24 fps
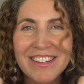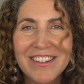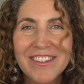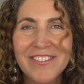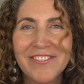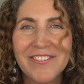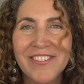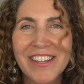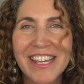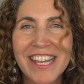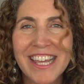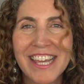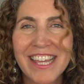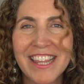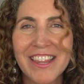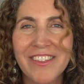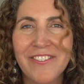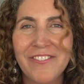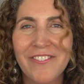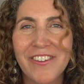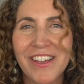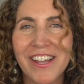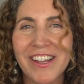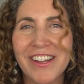flicking
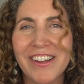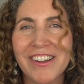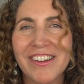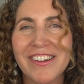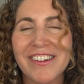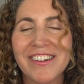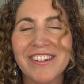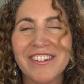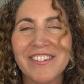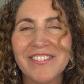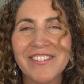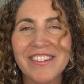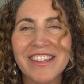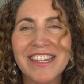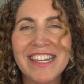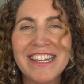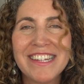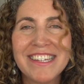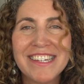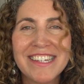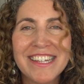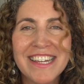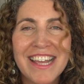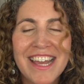the fingers,
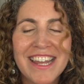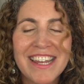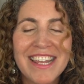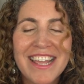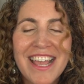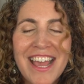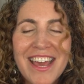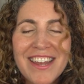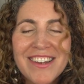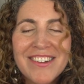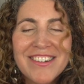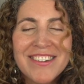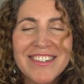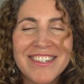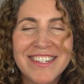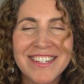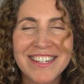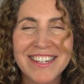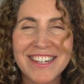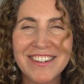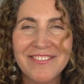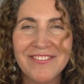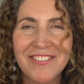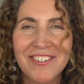releasing any
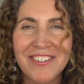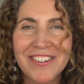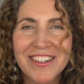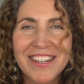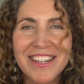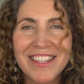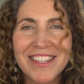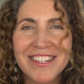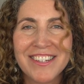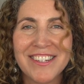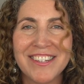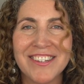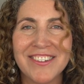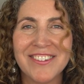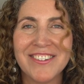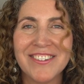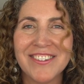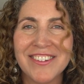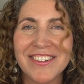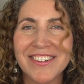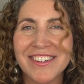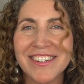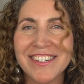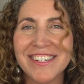energy, rolling the
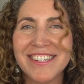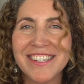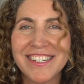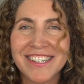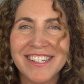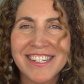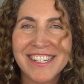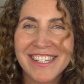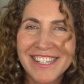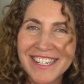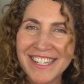shoulders,